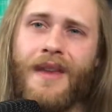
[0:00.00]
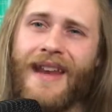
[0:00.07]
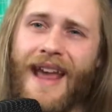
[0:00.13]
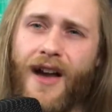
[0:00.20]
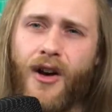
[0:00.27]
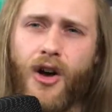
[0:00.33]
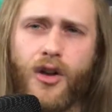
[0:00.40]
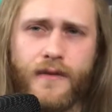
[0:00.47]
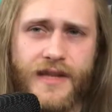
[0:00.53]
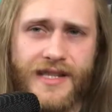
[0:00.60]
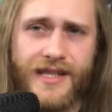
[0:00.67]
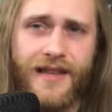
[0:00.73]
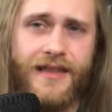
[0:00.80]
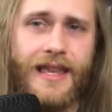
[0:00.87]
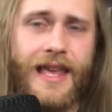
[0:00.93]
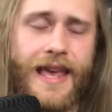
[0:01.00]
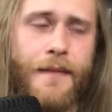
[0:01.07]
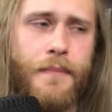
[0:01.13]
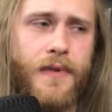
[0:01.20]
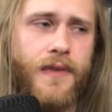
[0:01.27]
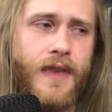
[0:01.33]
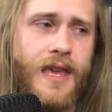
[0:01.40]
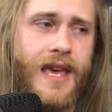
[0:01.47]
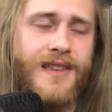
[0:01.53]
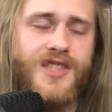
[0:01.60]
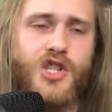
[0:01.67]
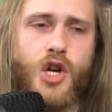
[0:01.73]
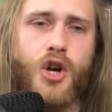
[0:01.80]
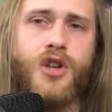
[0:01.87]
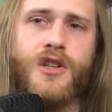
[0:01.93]
And now all of a sudden the empathy has
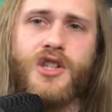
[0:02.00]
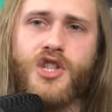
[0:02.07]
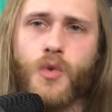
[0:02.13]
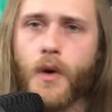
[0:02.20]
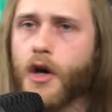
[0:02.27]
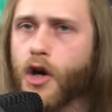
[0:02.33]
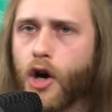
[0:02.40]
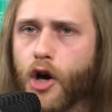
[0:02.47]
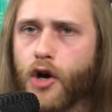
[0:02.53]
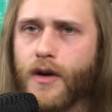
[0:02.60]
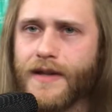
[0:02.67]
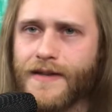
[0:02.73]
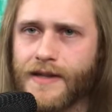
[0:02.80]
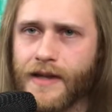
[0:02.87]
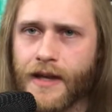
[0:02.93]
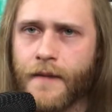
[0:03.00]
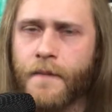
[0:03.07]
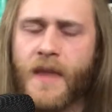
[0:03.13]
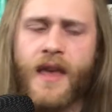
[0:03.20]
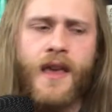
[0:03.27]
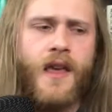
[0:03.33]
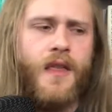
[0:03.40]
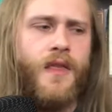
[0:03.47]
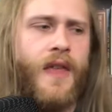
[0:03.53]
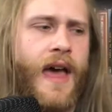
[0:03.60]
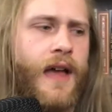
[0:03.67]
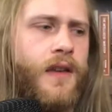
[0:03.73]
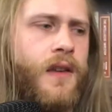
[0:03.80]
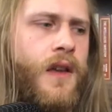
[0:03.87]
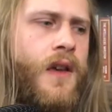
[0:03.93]
turned into a currency
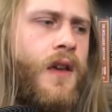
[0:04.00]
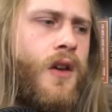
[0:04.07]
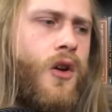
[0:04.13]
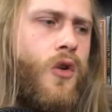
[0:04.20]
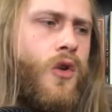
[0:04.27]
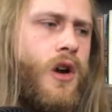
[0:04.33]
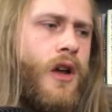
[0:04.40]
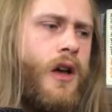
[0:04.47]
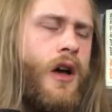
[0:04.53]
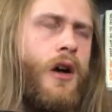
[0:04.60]
that, or